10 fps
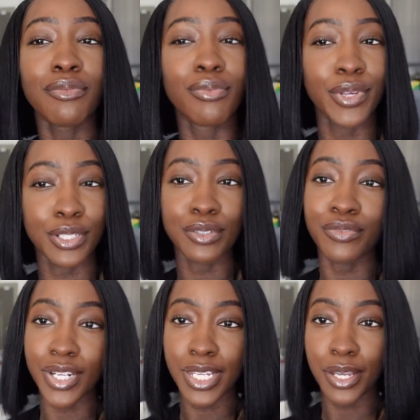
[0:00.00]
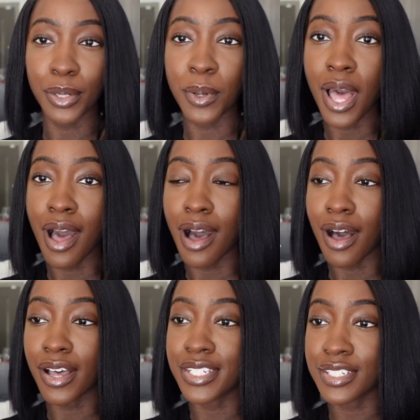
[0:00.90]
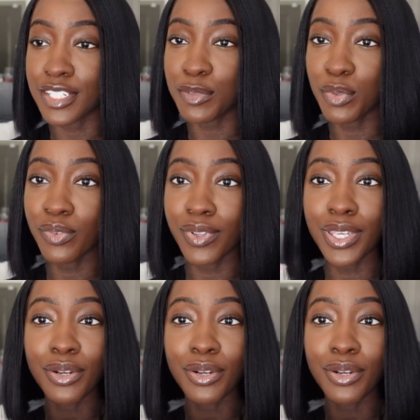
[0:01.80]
real video uh, since moving.